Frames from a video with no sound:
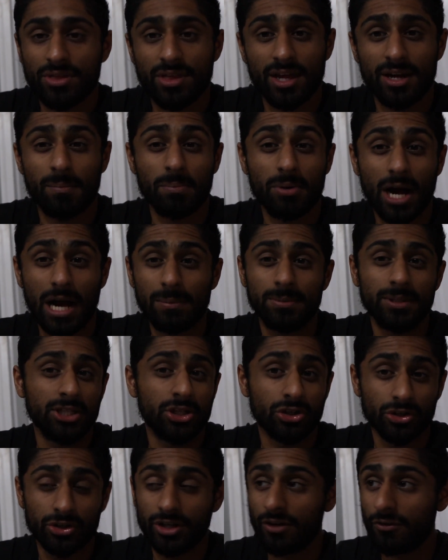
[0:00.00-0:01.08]
than probably
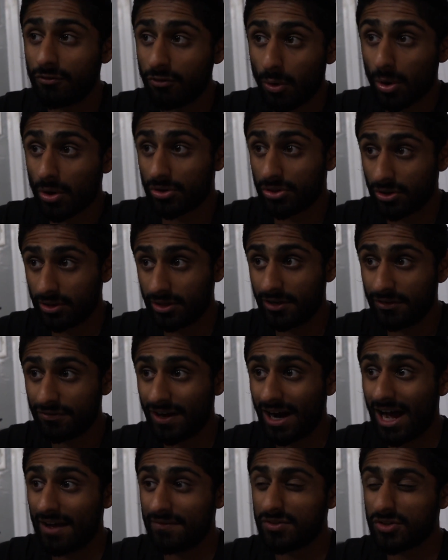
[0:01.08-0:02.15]
34 or
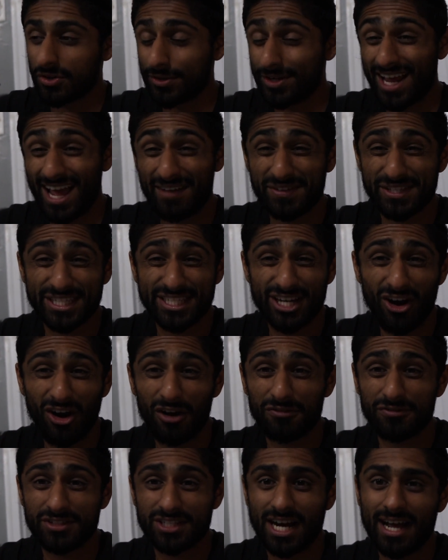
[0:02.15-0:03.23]
35, you're gonna have a
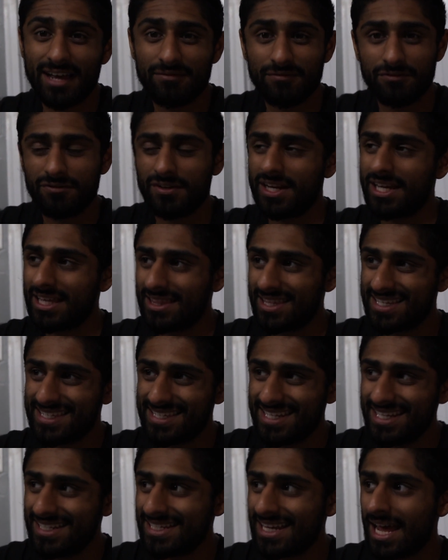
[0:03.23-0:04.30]
tough time fitting in the
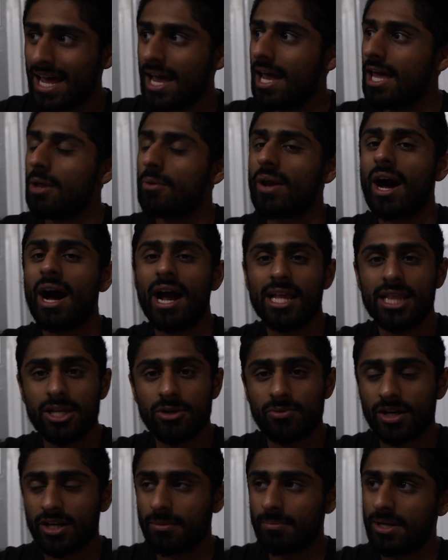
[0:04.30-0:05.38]
seat, and I would highly
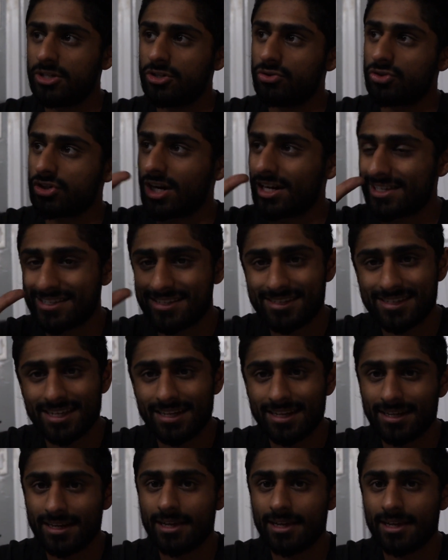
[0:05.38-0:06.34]
recommend you try to sit in